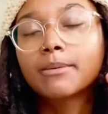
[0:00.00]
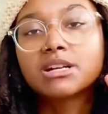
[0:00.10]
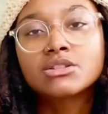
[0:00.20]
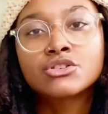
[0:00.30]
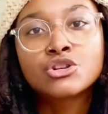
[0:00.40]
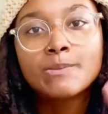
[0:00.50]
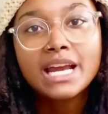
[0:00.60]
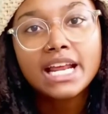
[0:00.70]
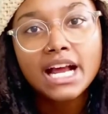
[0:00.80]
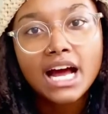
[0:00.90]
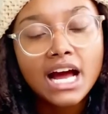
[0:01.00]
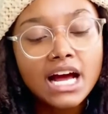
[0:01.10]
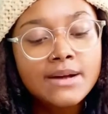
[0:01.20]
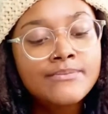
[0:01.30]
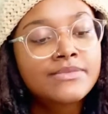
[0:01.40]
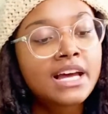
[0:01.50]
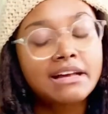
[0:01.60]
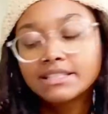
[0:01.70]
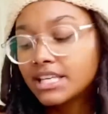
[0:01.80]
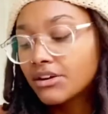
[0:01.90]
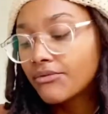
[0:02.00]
my social media, I see if